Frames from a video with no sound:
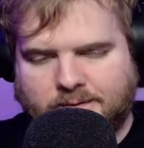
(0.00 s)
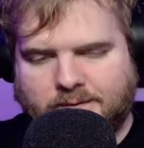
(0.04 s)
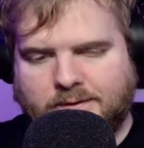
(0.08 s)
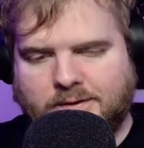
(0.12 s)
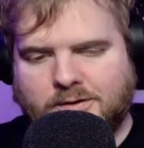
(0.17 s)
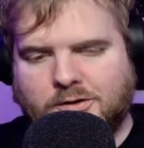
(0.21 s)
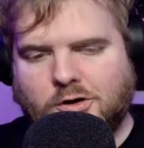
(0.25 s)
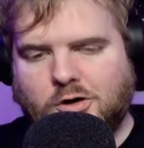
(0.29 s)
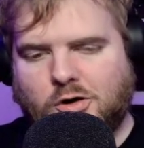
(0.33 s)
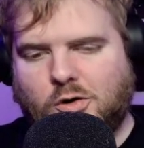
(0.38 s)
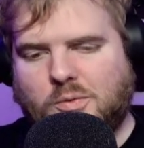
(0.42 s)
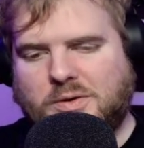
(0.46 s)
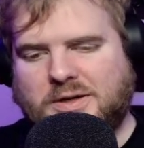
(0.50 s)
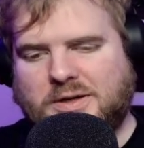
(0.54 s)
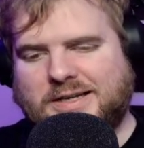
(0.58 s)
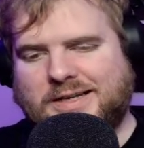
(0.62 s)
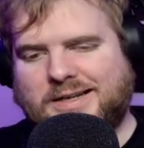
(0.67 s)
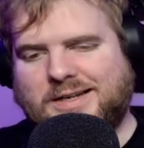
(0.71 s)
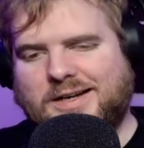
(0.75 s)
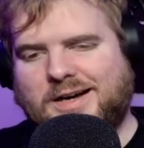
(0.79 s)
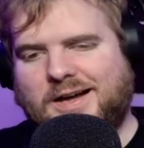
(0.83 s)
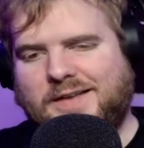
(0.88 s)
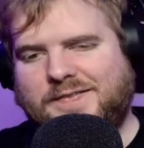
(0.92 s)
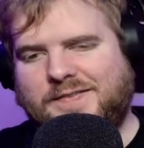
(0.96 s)
No, we
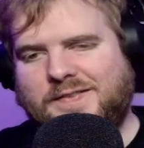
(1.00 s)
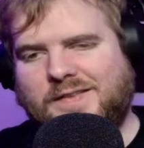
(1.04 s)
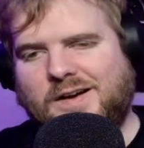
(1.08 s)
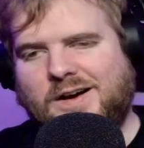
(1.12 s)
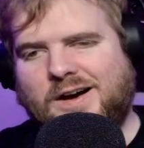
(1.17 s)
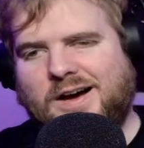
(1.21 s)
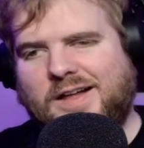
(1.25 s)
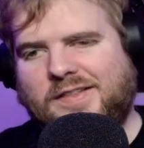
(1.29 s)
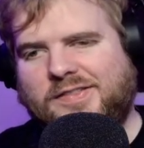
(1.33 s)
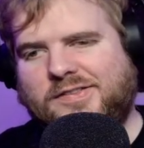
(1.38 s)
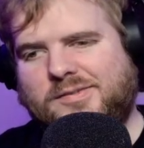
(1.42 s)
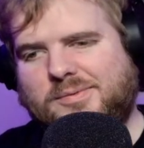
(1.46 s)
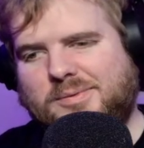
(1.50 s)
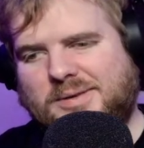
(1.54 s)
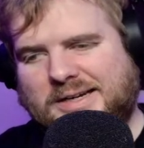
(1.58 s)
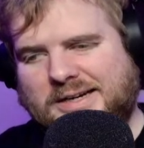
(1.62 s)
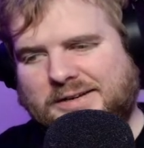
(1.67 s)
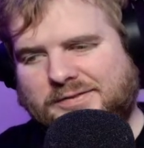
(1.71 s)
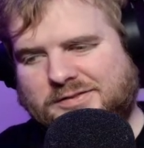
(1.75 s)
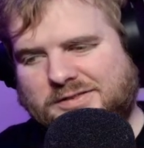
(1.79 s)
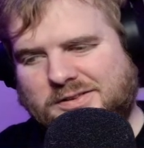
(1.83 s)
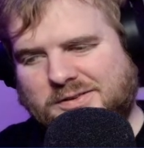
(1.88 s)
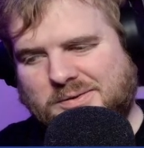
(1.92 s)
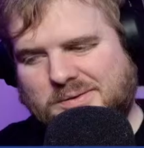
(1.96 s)
cannot not. We
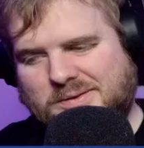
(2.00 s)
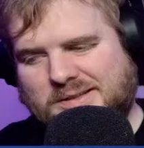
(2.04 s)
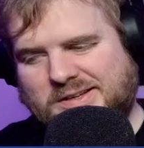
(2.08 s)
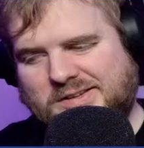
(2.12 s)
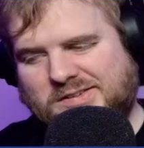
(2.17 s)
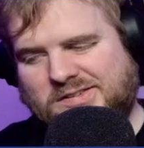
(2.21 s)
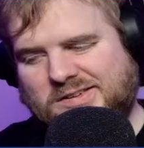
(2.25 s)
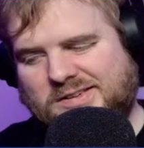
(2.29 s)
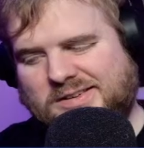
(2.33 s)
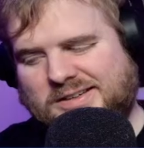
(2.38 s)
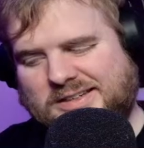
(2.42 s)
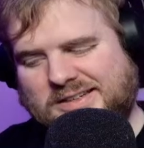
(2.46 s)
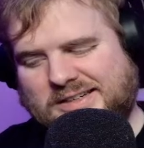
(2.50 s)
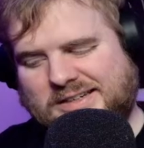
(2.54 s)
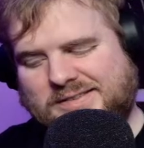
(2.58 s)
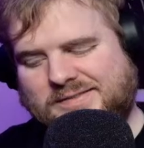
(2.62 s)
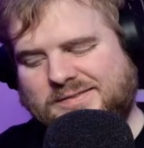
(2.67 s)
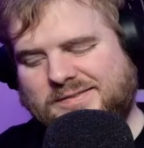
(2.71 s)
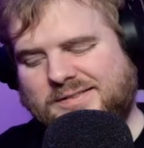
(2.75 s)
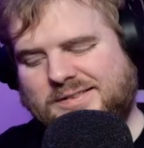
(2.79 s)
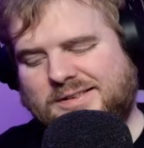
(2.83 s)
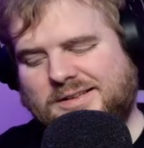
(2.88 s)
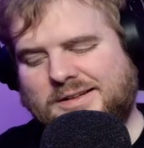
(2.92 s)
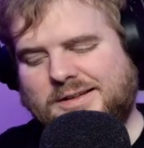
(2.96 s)
have to do this. Okay.
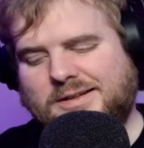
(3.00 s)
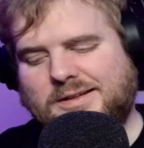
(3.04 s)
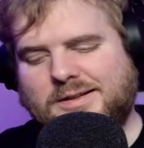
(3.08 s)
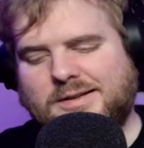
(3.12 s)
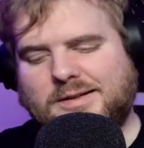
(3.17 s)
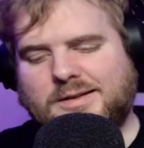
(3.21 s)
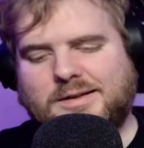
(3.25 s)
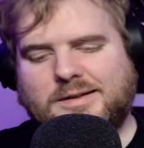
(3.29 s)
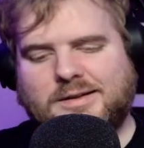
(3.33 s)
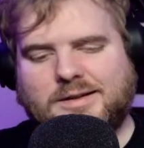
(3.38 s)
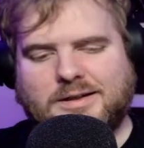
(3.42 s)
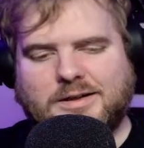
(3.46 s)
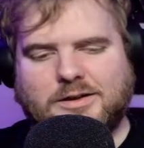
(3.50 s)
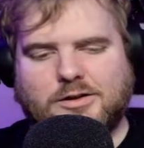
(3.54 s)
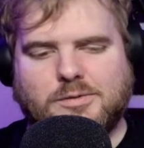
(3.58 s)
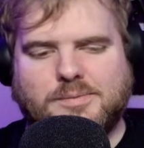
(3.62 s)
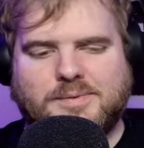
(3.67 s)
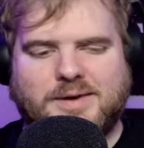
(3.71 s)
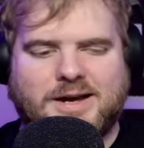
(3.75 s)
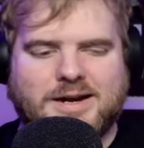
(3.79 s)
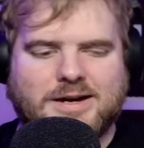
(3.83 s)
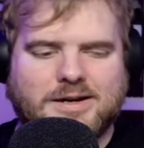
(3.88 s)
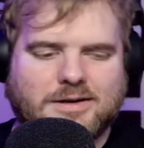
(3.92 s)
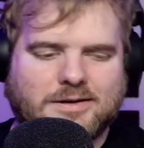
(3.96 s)
Can I go
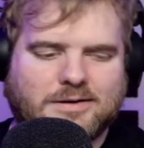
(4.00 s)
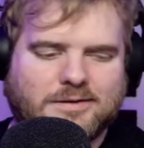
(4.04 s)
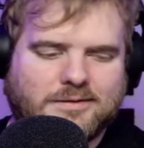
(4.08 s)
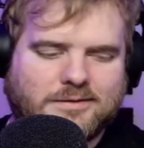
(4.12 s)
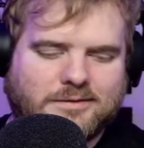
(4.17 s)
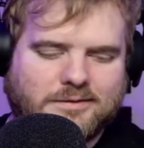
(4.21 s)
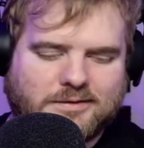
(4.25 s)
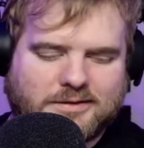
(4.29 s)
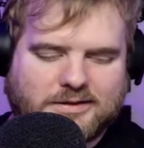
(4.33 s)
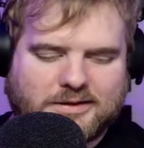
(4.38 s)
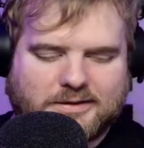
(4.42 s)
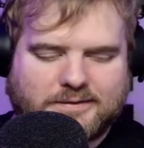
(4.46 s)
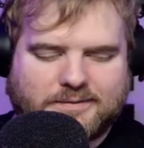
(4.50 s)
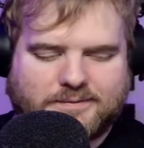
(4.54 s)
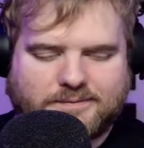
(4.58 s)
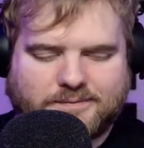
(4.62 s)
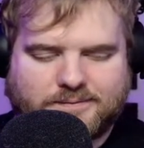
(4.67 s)
back? There.